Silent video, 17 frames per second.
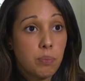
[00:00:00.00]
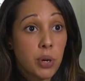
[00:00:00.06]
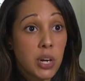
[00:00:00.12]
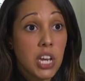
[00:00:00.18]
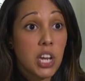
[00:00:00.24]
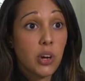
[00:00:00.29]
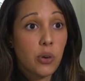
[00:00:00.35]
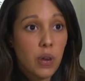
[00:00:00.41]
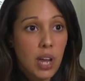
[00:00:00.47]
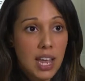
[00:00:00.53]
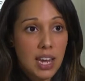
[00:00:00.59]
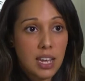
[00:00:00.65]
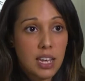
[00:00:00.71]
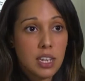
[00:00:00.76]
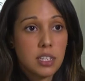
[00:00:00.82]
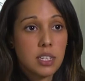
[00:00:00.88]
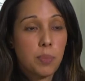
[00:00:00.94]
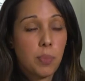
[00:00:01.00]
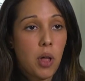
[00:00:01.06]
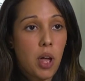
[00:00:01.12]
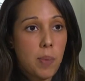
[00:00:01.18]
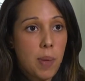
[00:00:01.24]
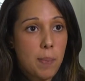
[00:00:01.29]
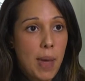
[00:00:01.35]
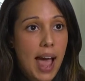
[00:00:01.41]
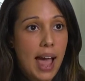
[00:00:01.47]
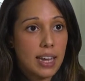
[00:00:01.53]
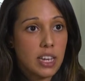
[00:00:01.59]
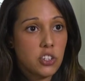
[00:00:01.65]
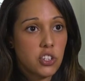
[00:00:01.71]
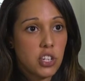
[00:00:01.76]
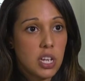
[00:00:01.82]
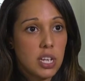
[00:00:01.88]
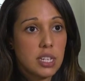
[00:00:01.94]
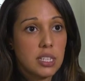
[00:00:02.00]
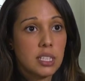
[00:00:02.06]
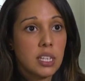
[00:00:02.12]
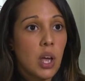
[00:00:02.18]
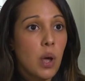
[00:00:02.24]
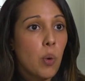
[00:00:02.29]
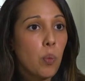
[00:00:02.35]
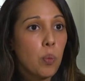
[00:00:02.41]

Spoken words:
pre-created deployment packages.